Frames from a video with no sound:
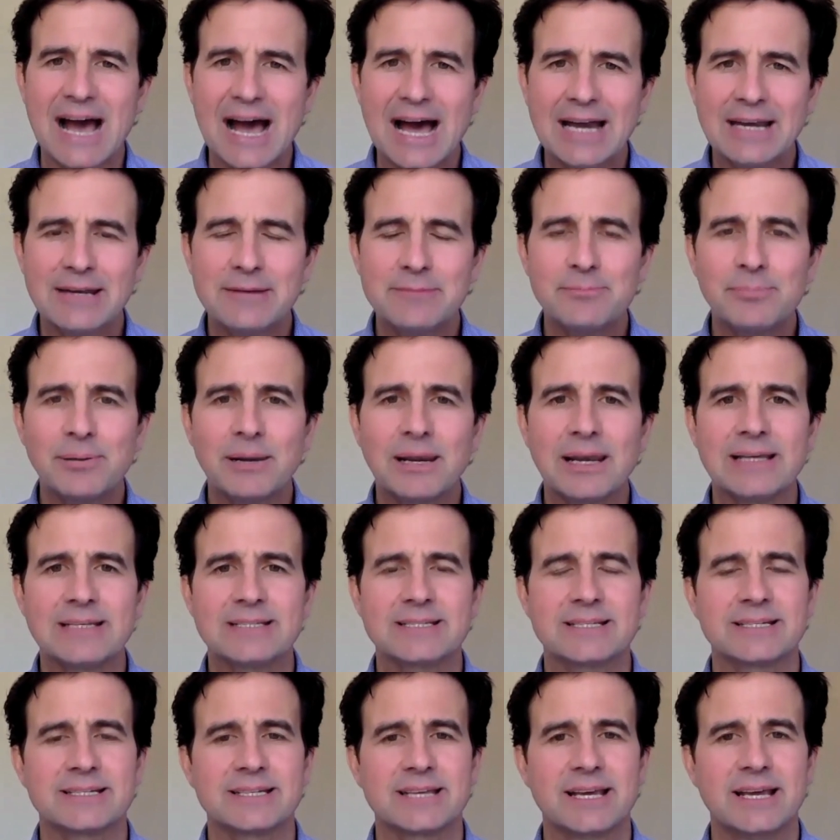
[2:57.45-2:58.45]

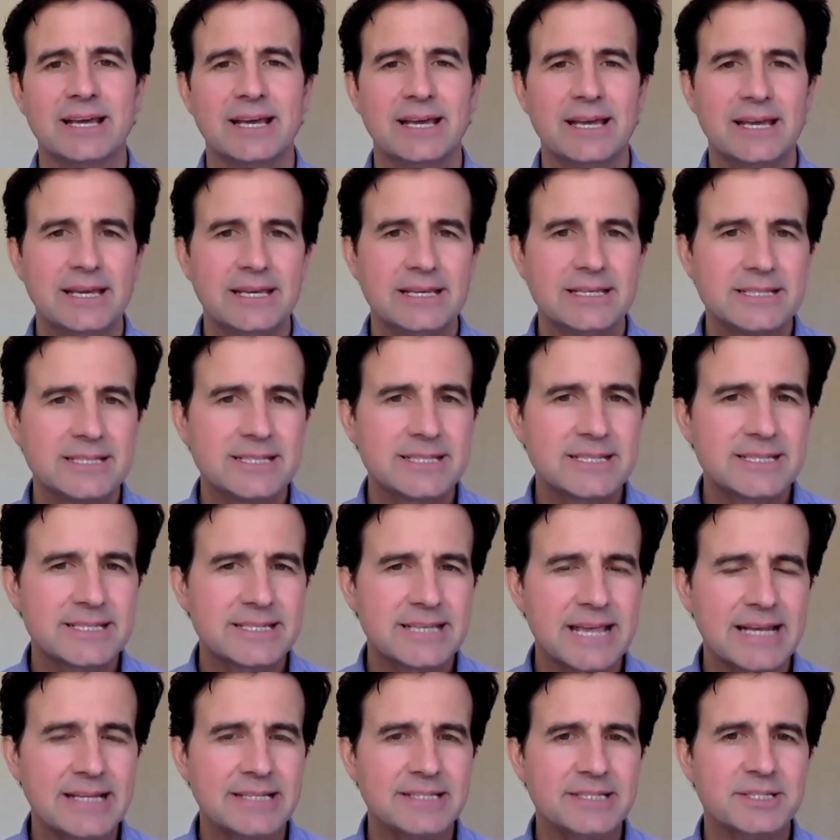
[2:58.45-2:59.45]
unpleasant
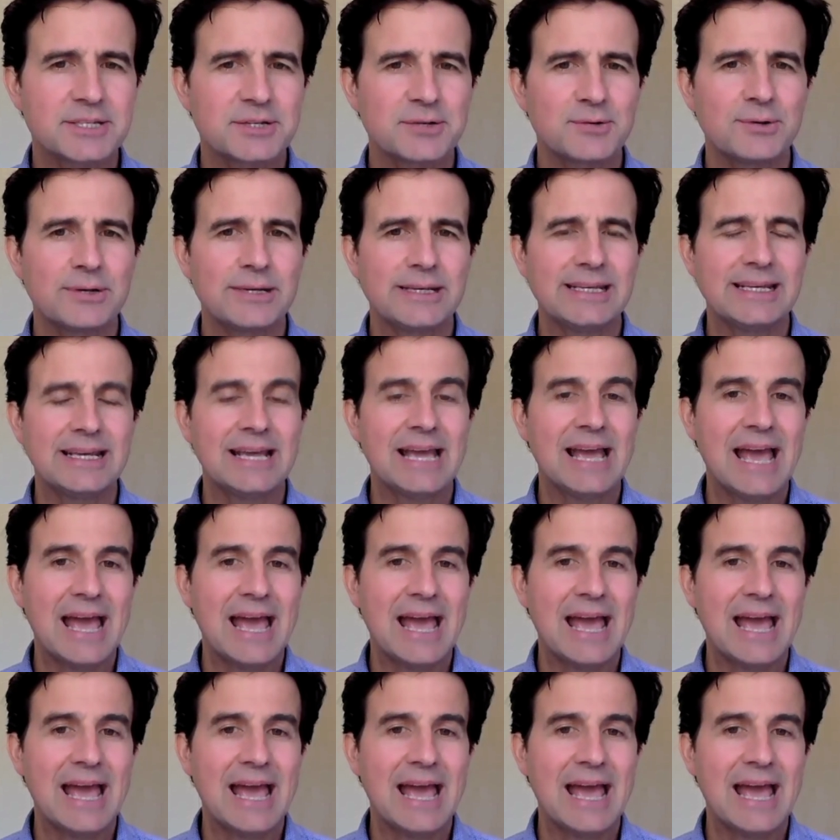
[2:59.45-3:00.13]
sensory